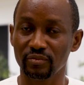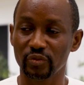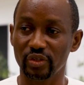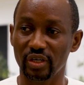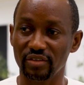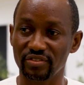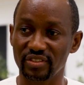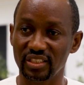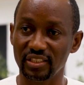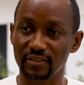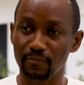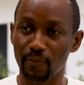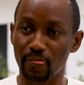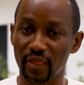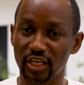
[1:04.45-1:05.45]
We have
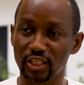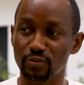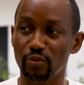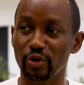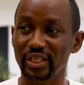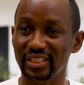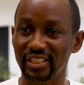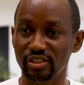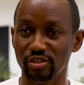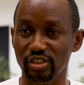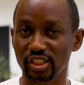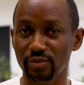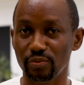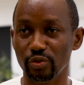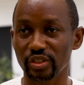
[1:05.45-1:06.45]
seen exploitation
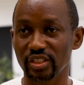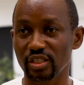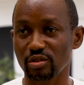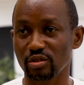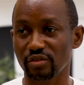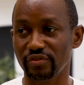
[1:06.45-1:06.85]
in the process